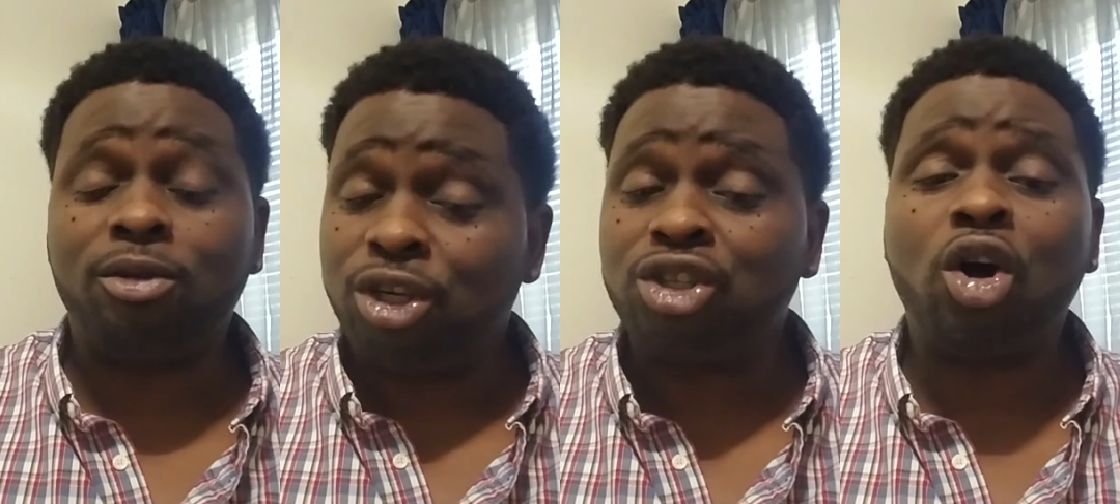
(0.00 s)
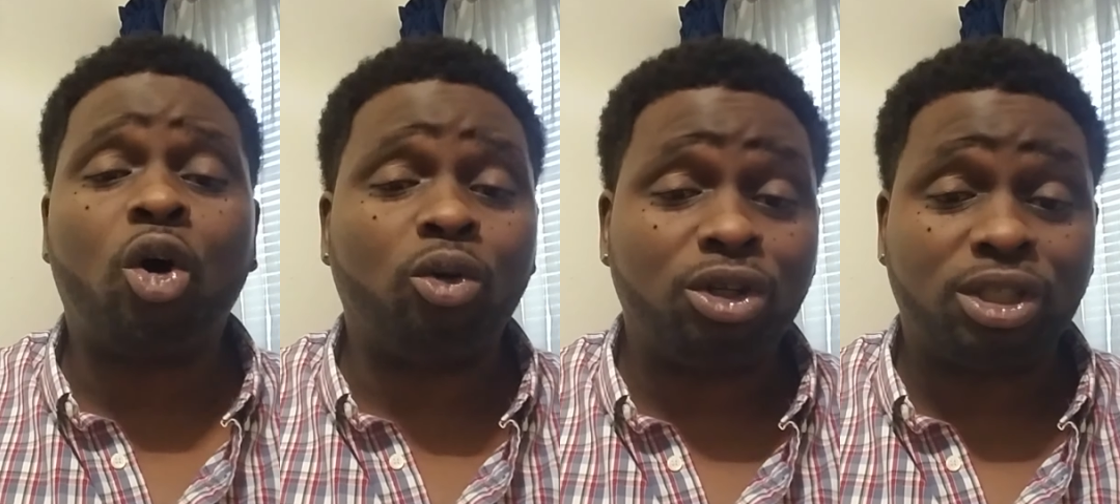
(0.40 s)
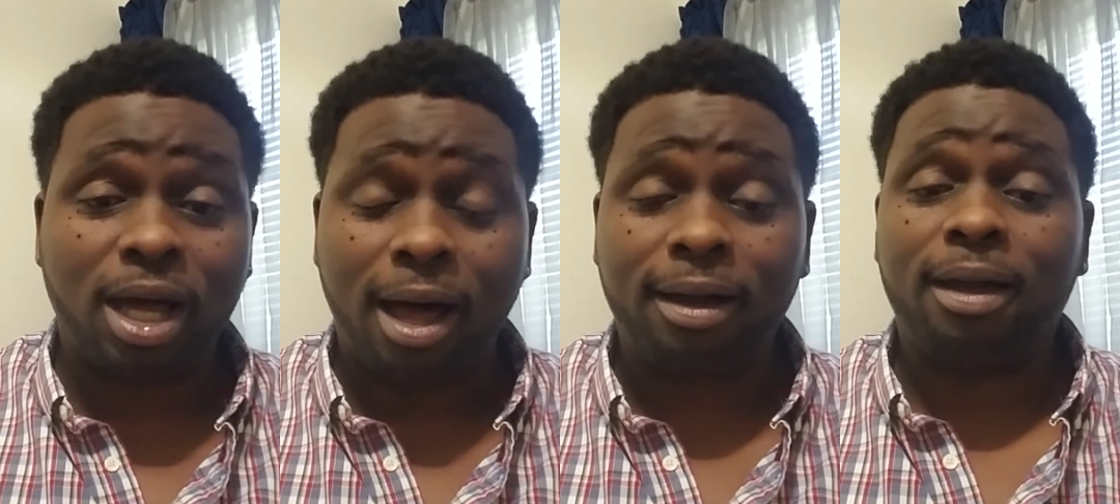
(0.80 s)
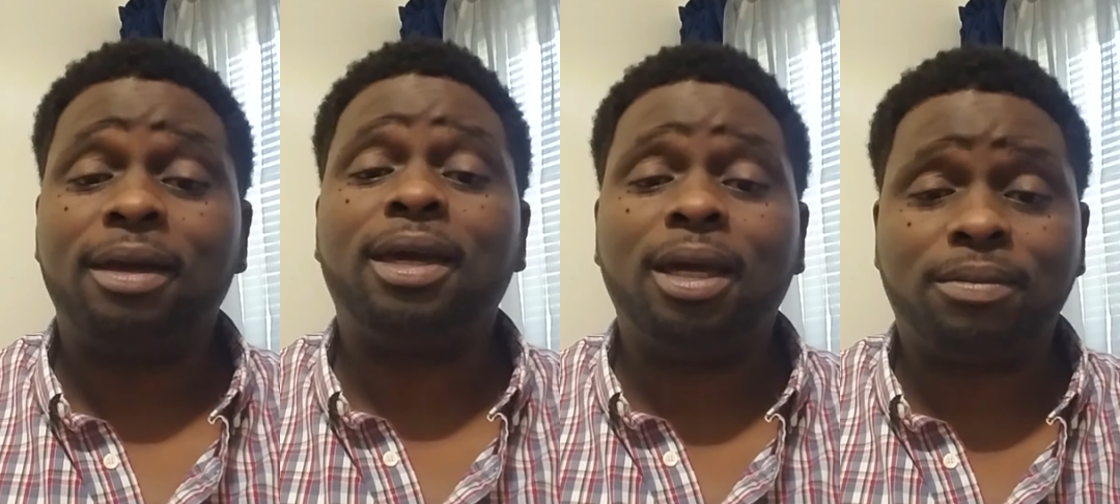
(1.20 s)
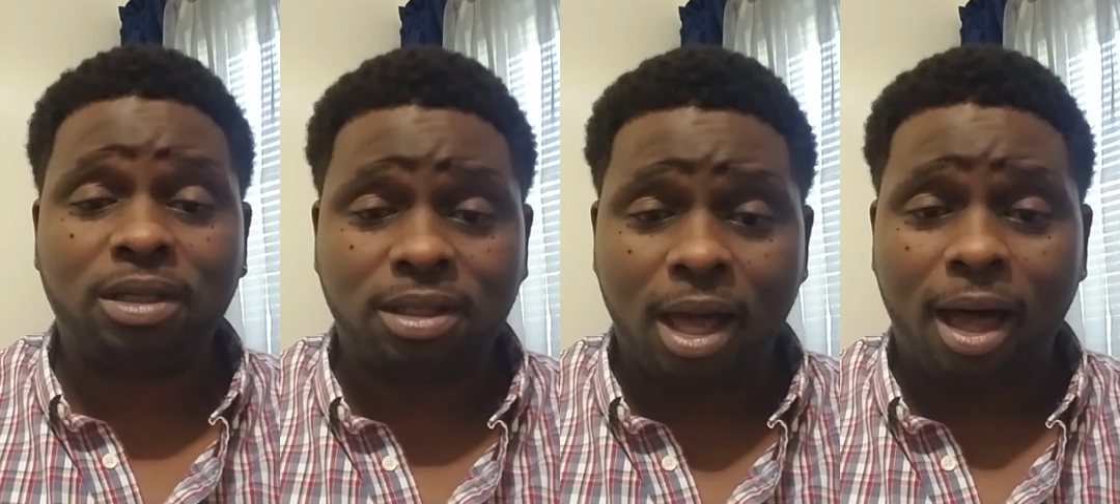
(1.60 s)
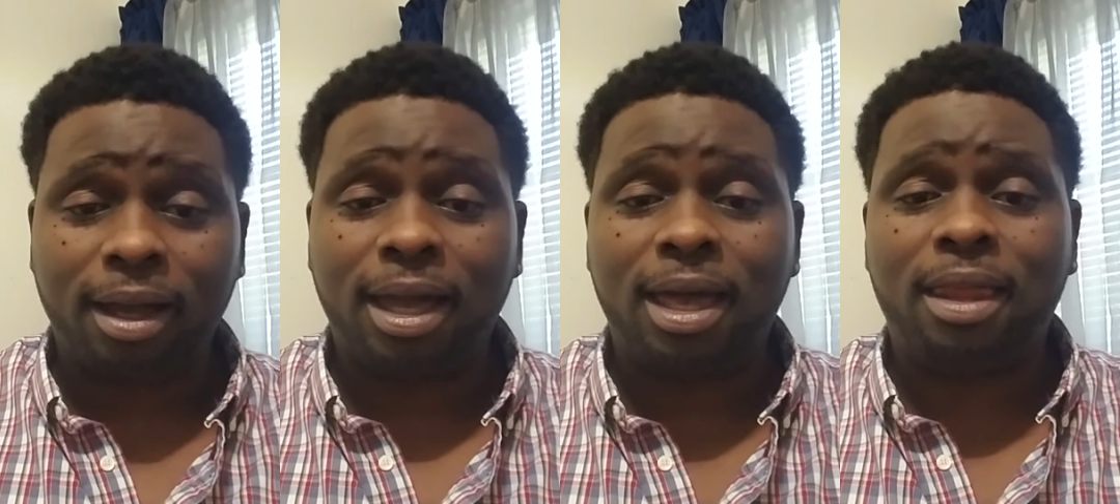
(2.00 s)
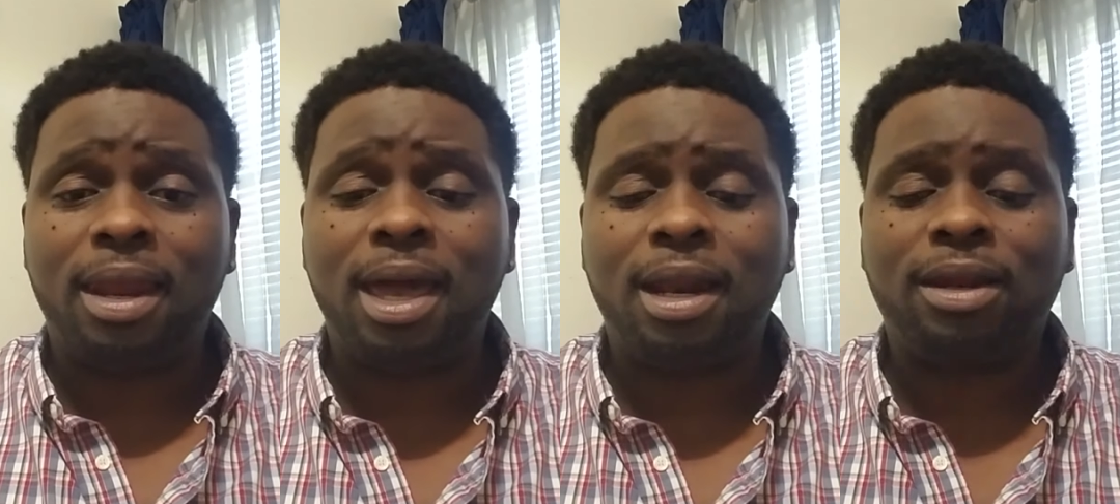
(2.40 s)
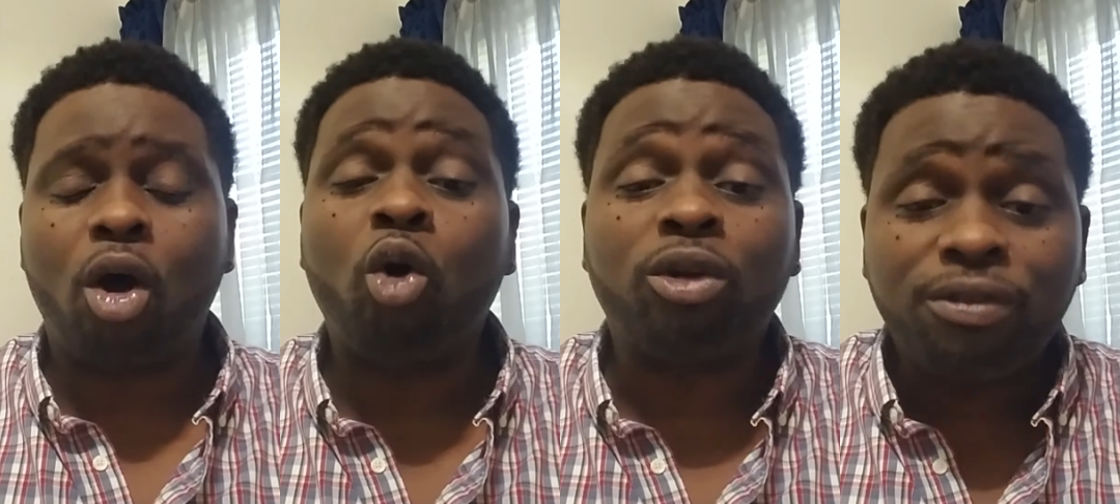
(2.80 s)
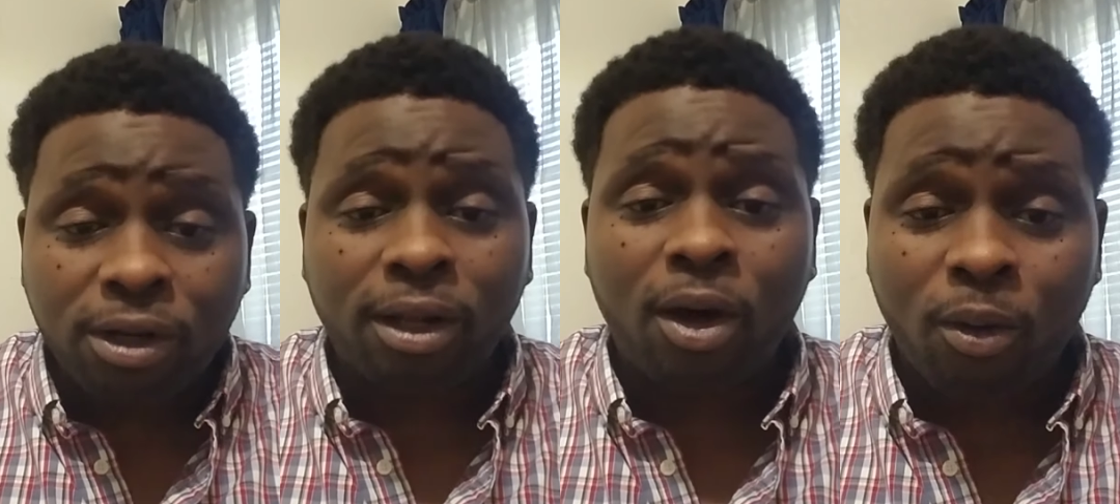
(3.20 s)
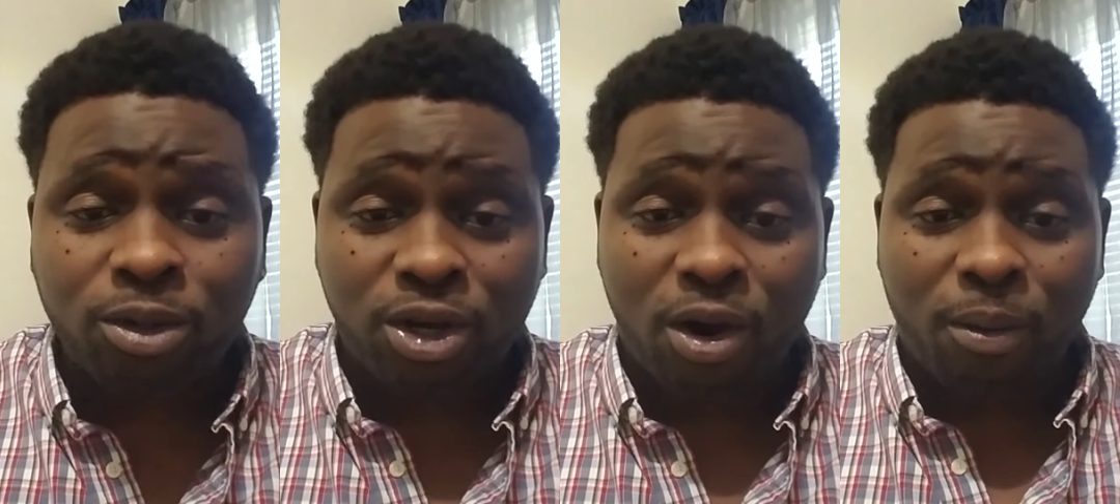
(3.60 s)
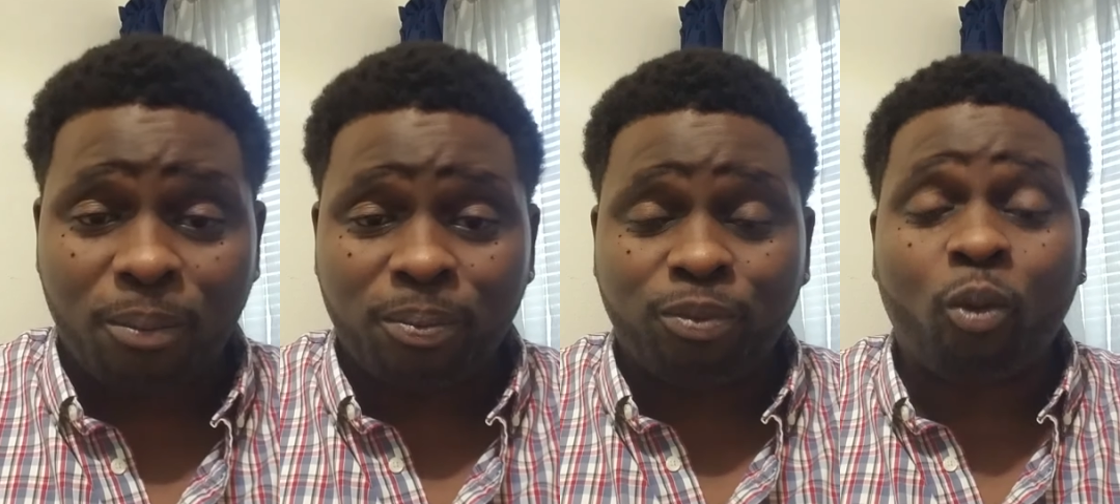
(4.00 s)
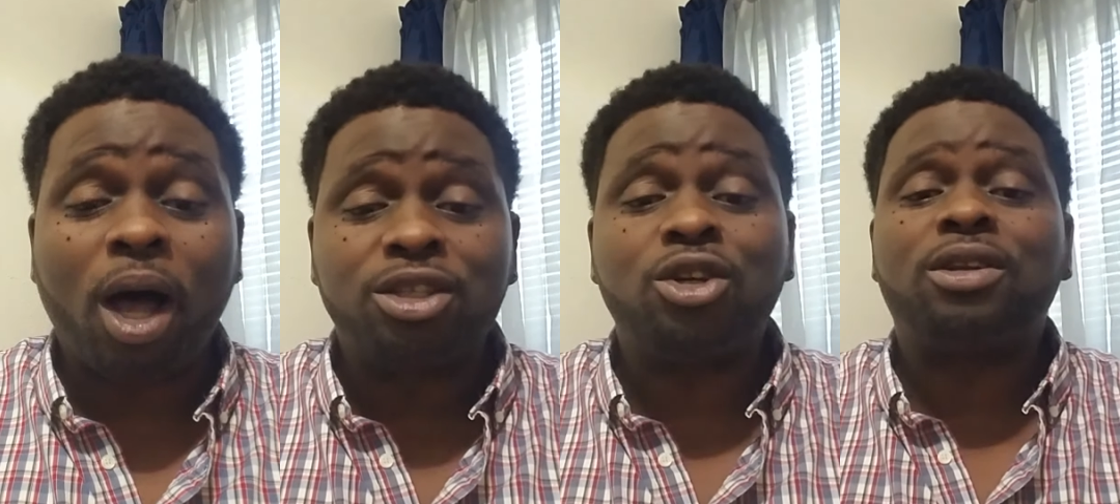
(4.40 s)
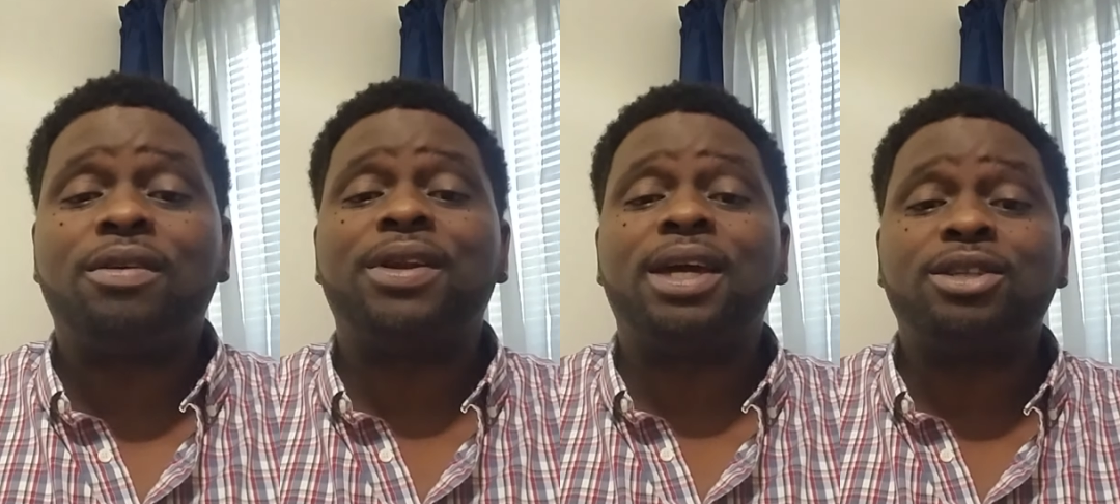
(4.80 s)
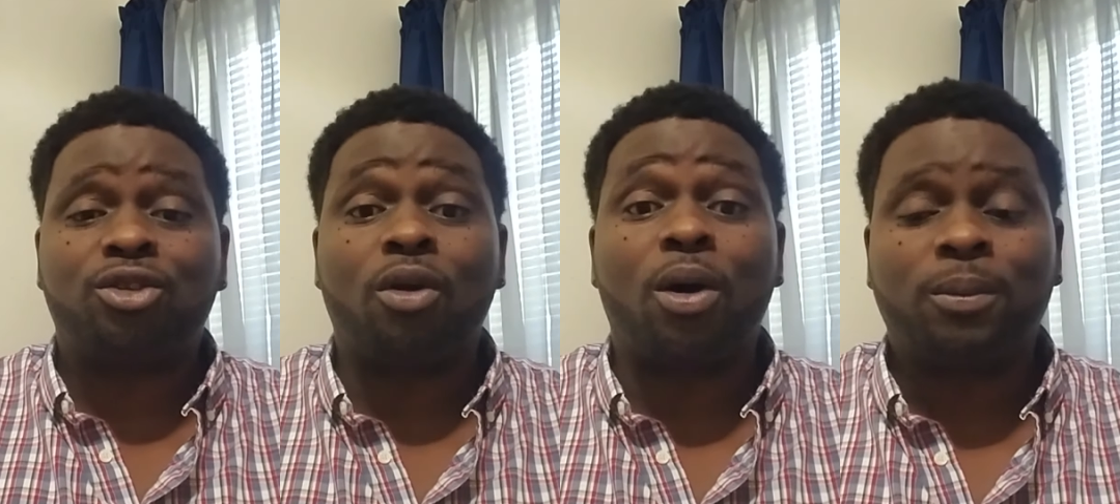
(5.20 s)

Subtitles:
Just hold the stock, keep the stock, and hold it for the long term. Watch your dividends grow.